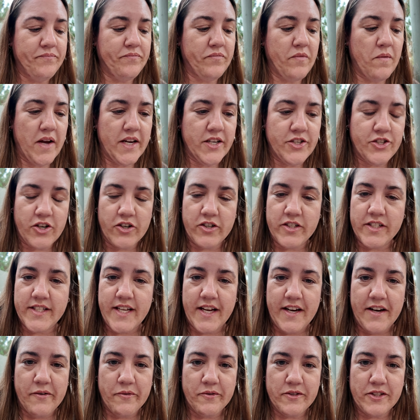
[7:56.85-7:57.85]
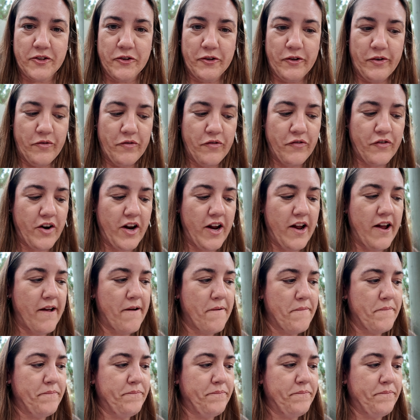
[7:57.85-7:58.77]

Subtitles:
made sure to say it was gluten-free.